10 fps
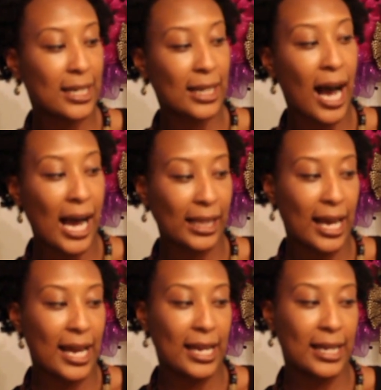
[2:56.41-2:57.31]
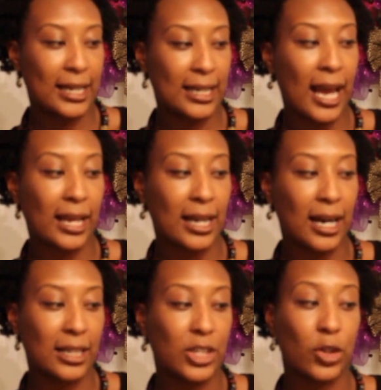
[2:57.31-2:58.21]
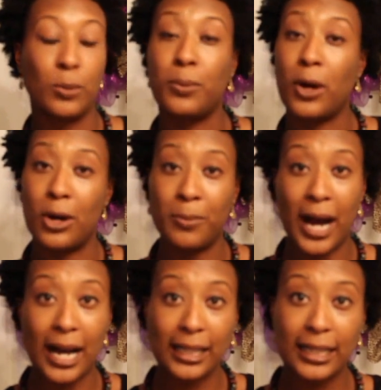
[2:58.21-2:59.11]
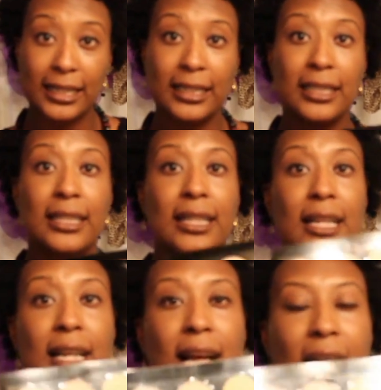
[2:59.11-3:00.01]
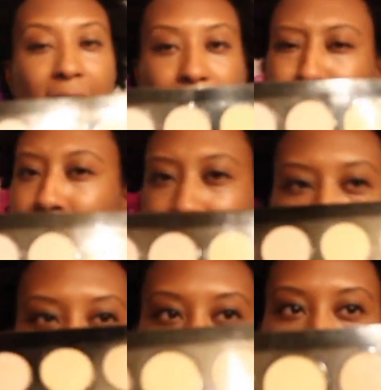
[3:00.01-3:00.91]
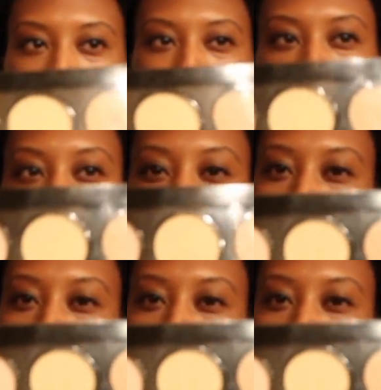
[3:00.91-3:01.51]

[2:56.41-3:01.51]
Highlight and Contour Pro palette. This is about